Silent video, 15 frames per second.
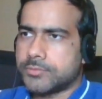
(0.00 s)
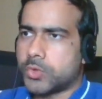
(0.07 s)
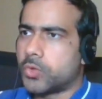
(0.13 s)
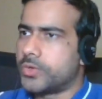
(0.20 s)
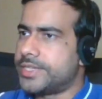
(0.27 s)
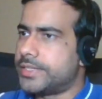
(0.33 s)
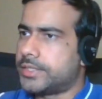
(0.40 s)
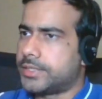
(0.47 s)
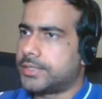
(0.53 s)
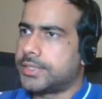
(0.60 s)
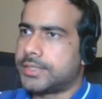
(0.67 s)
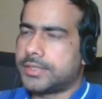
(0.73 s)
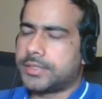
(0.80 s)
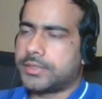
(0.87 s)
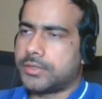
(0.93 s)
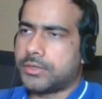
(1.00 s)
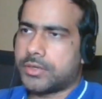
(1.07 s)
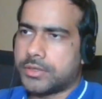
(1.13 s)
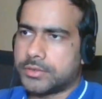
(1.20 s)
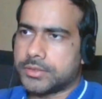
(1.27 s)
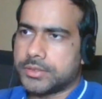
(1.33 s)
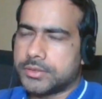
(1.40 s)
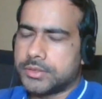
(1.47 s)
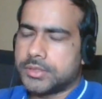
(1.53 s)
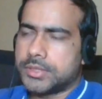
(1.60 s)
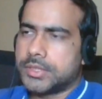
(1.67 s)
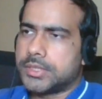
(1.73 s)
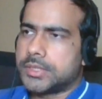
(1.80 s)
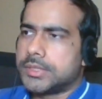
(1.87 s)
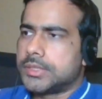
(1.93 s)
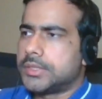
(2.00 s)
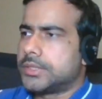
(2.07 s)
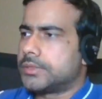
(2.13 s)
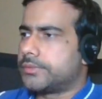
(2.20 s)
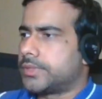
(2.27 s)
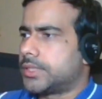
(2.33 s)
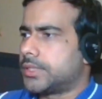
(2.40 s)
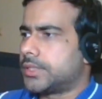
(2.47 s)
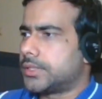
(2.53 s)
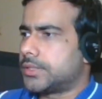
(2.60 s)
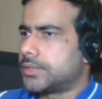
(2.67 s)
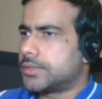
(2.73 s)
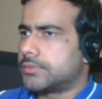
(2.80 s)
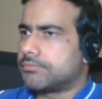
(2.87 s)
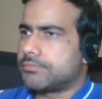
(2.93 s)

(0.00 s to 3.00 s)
co-integrated or not, whether